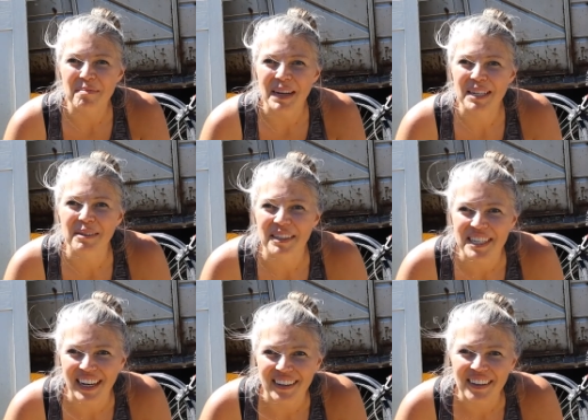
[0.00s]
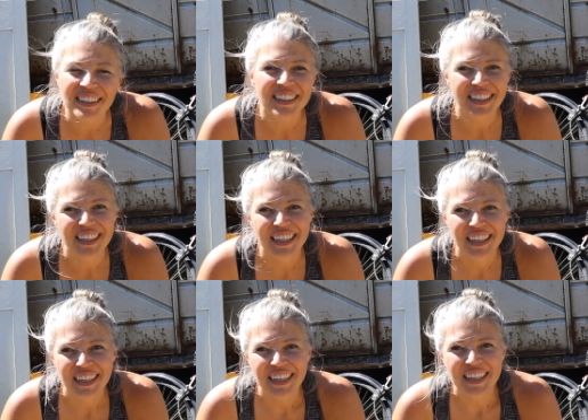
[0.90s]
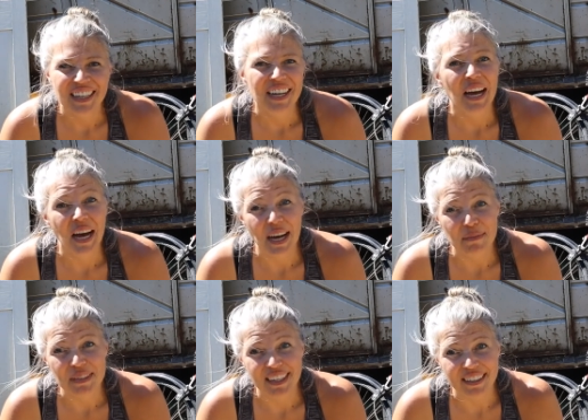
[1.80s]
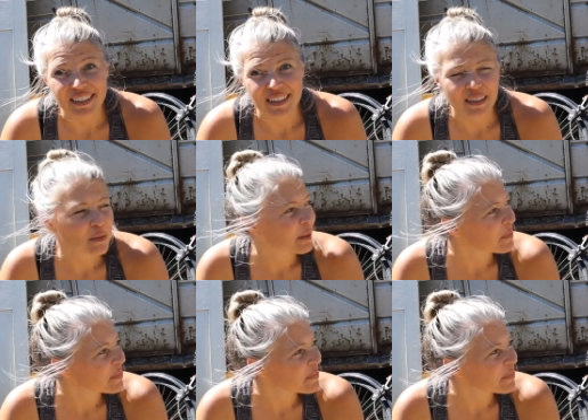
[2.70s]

back to our channel. I'm Sarah Stutzman,